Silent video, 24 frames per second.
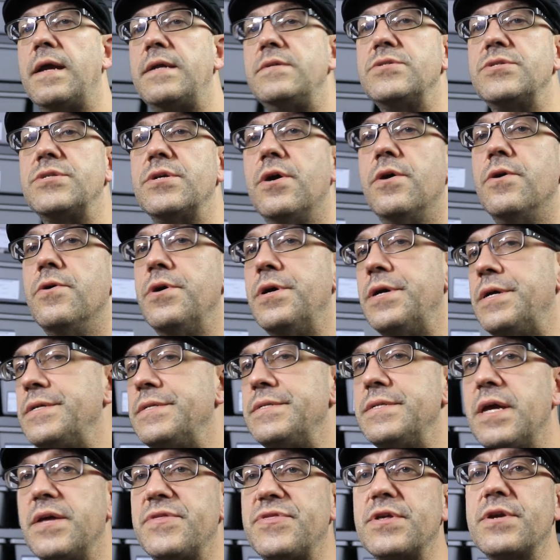Alright,
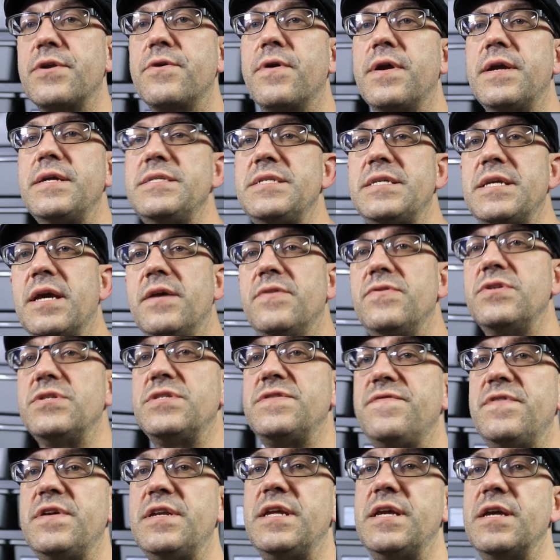so nothing crazy
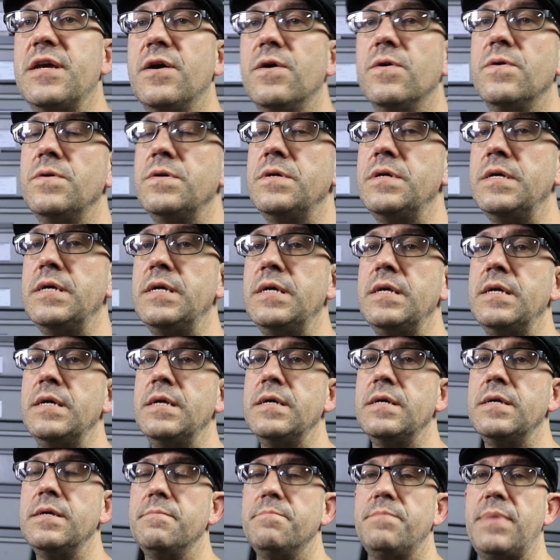on this video
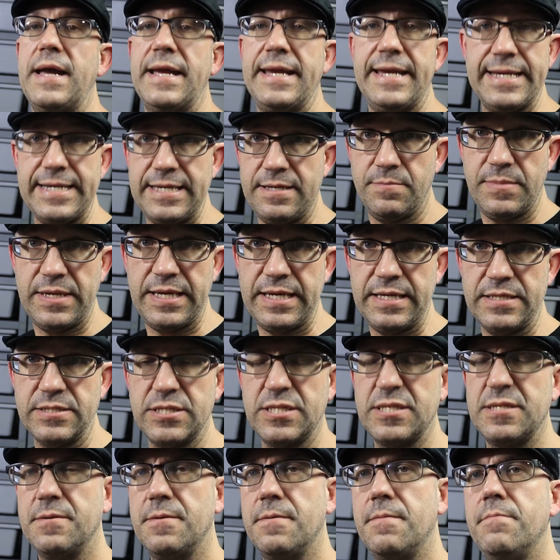by any
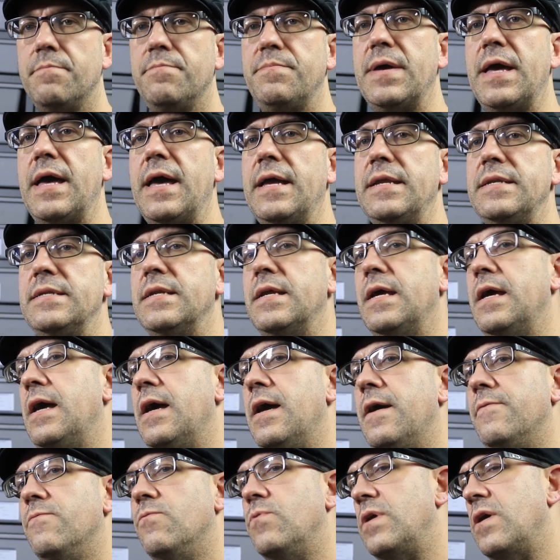means, but
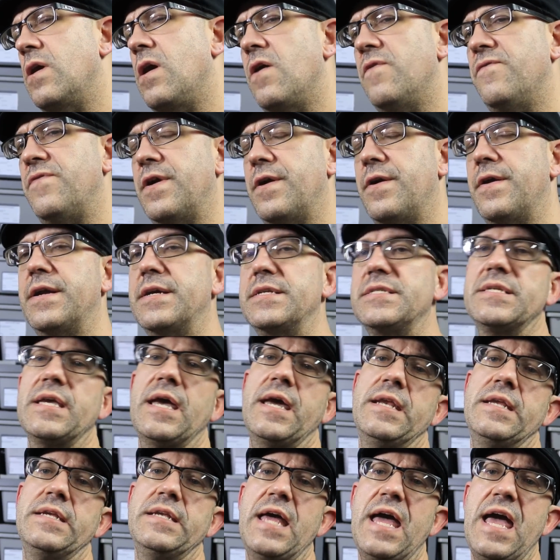we are very
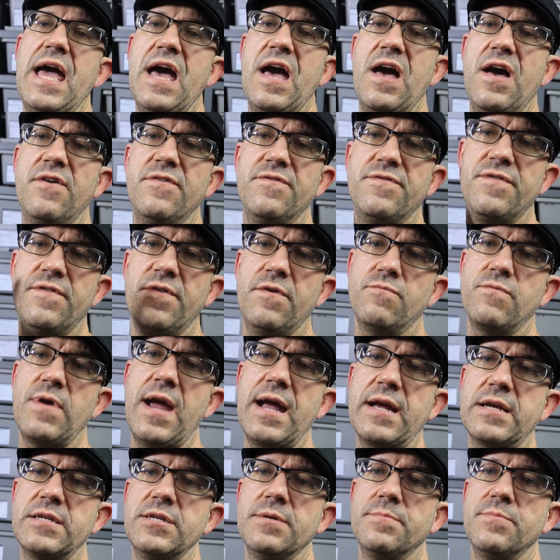excited to have
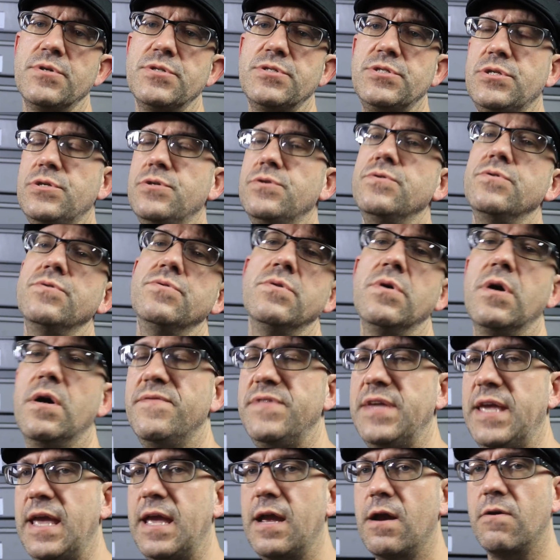rack number 2
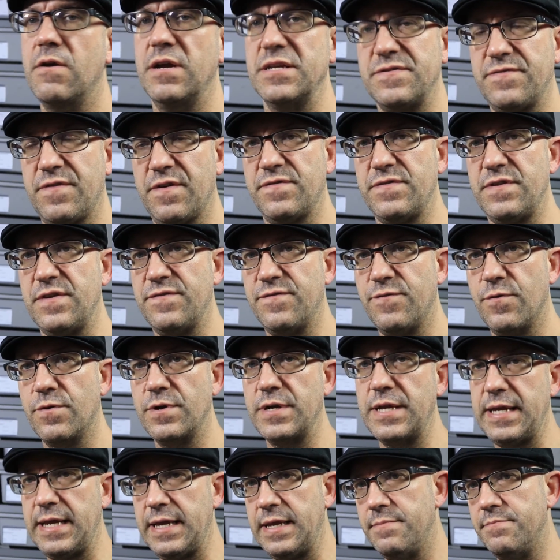of the ARS
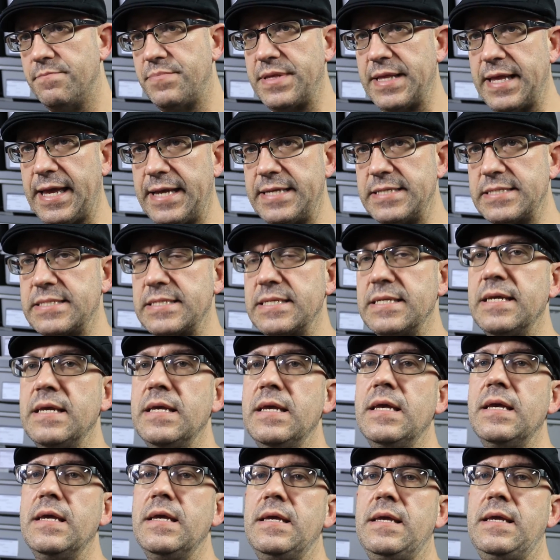5040 in
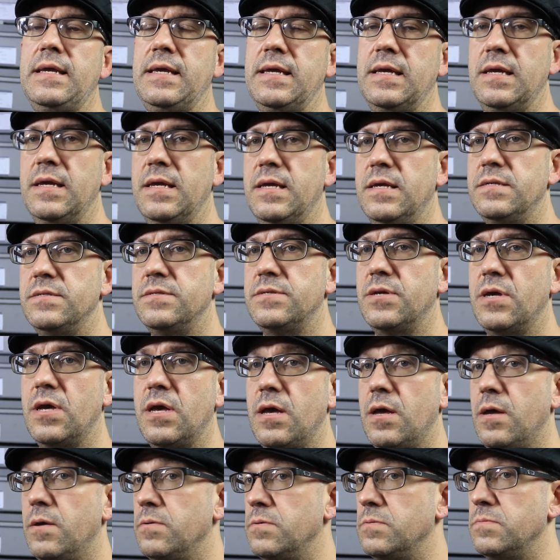place.
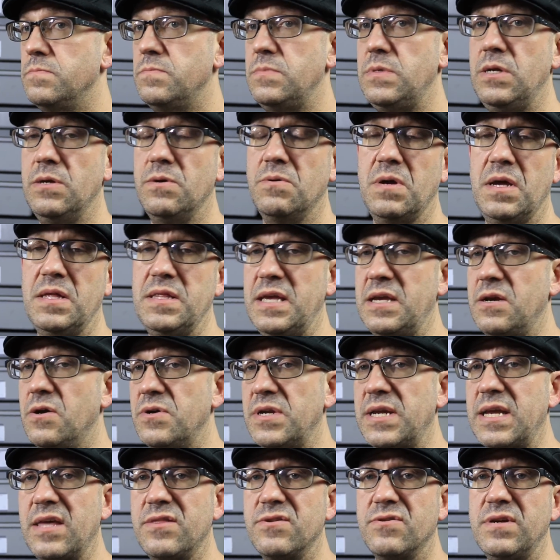And you know,
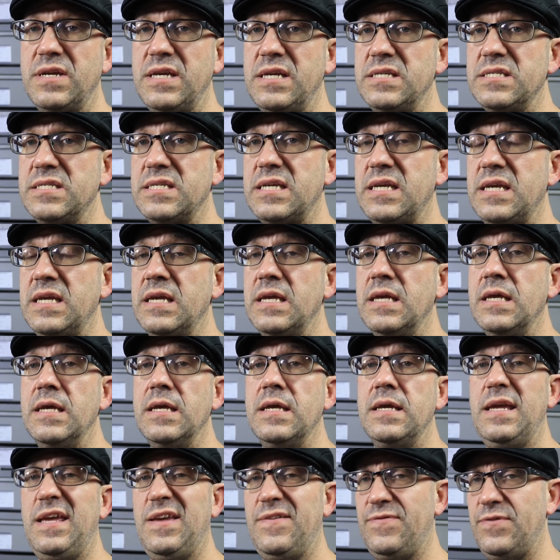they go together easy.
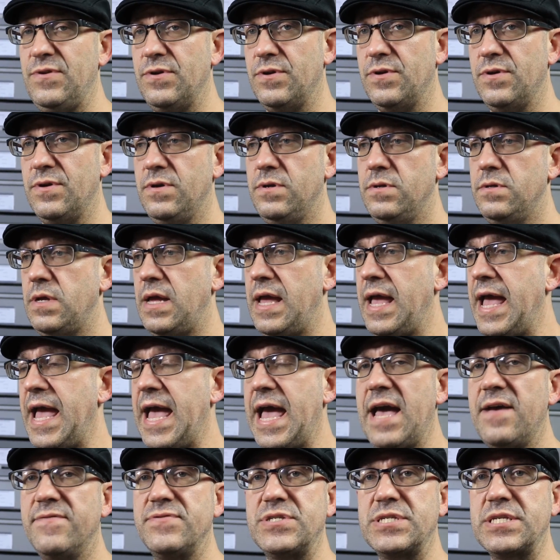If you're
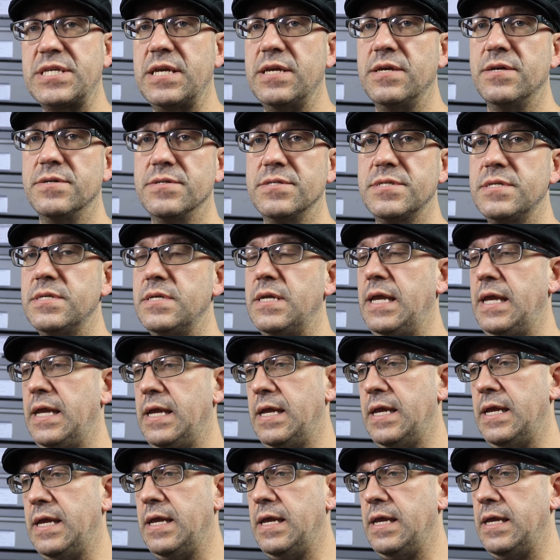half skilled
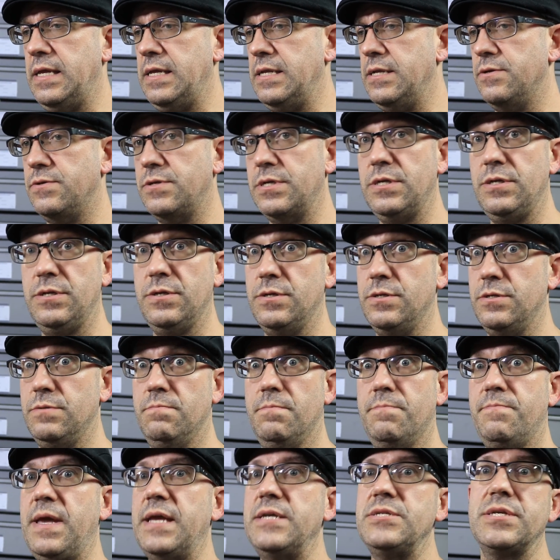and, you know,
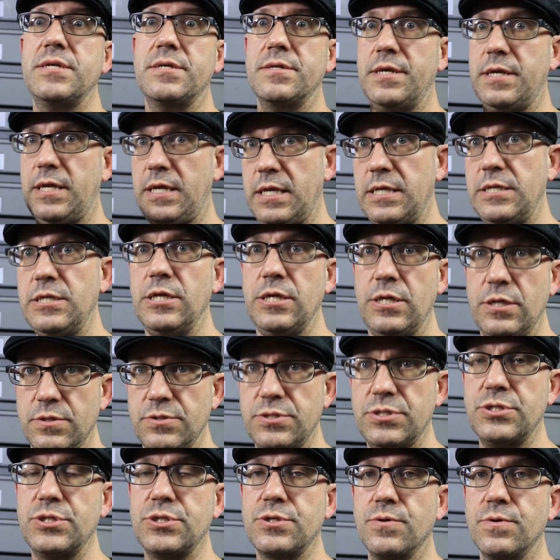can you
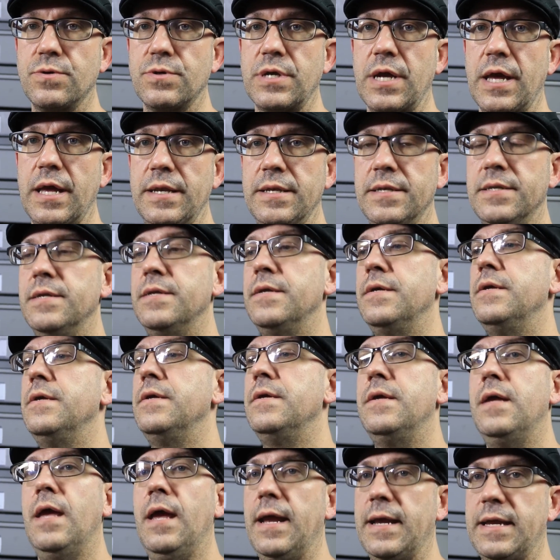use a screw gun
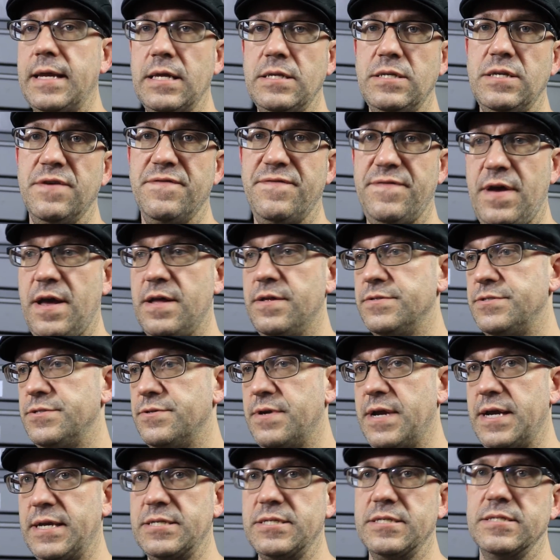and can you
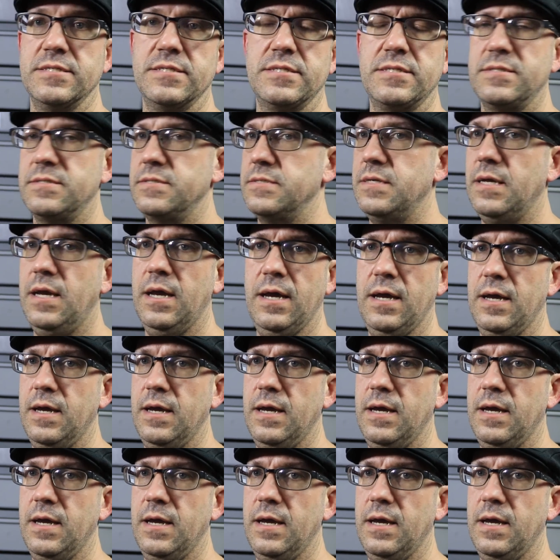follow directions?